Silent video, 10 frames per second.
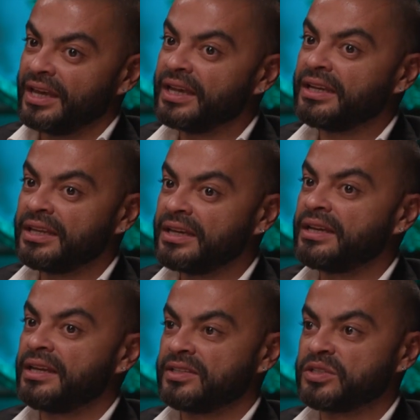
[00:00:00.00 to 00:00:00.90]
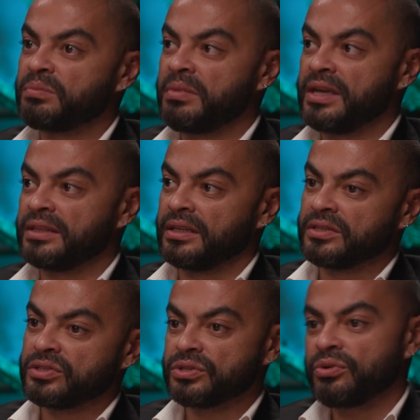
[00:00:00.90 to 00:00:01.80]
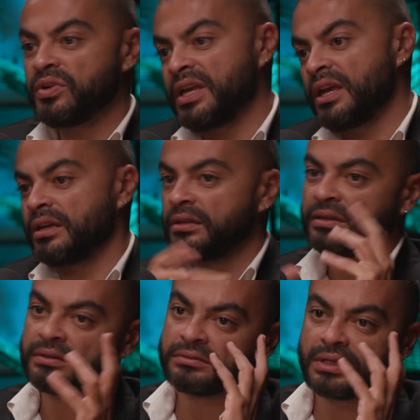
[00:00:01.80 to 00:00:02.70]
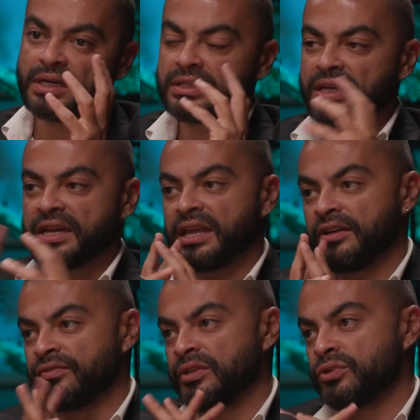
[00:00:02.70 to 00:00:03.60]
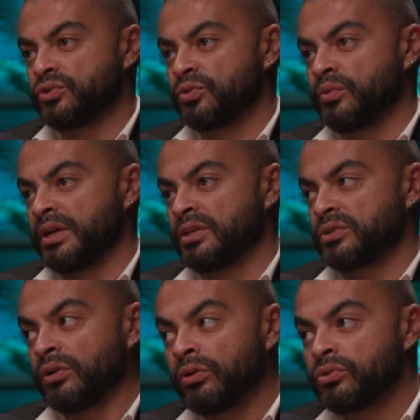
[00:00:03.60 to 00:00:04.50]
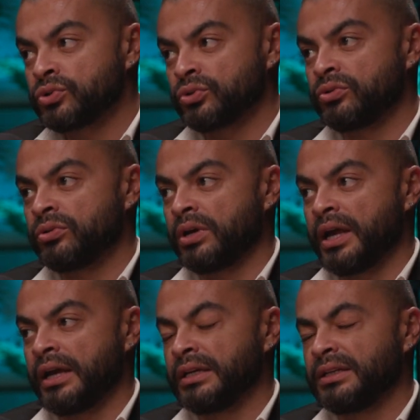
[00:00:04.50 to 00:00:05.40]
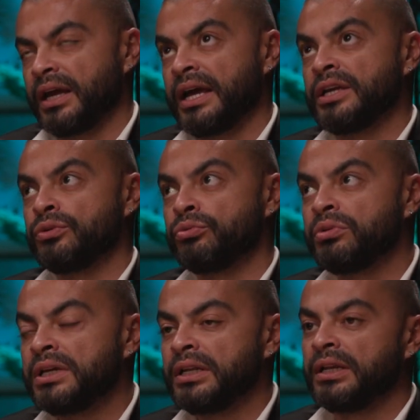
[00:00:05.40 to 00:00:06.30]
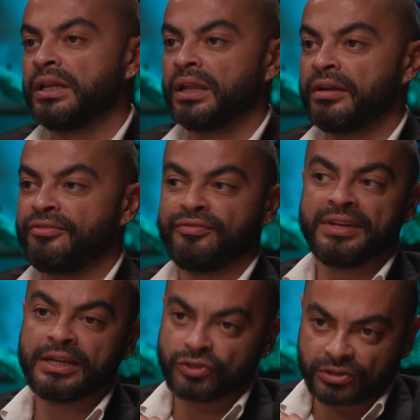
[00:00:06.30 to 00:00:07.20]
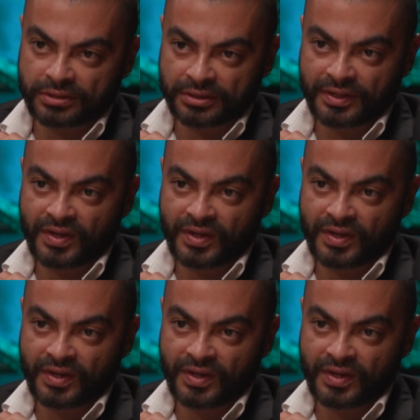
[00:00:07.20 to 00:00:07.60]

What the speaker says: And here it's madness. So it can have the two ways. Also, I really love nature.